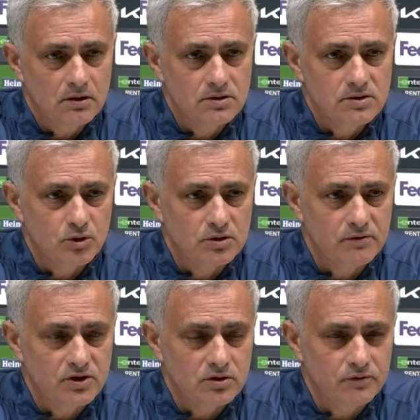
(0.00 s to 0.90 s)
is a
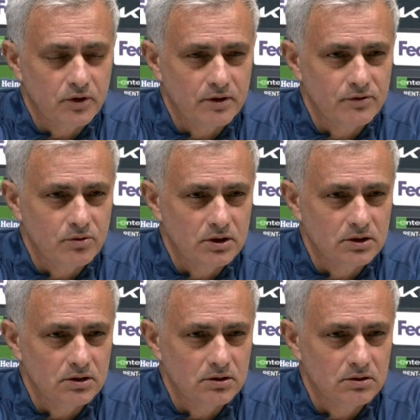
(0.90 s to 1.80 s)
motivation for everyone
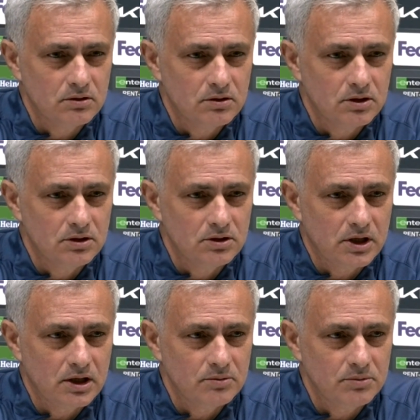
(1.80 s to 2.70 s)
in in the
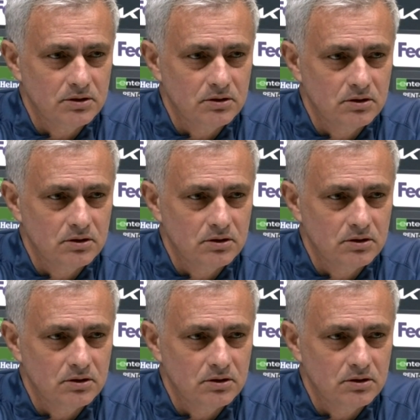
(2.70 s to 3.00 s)
academy.